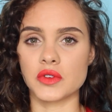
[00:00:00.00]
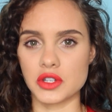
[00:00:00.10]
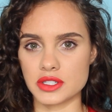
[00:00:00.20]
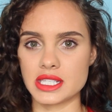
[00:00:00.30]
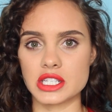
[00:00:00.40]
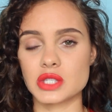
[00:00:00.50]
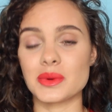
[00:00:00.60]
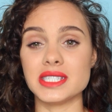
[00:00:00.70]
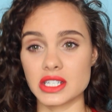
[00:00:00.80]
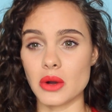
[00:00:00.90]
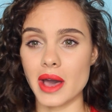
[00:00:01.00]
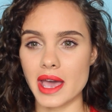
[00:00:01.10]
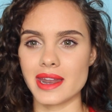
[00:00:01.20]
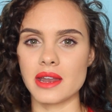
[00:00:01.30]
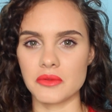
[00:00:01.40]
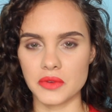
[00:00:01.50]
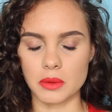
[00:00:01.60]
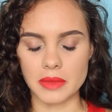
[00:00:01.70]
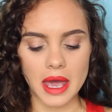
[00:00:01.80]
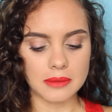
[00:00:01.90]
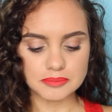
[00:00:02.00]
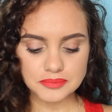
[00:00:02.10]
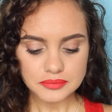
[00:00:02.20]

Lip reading: for you to see it, did go ahead and film that.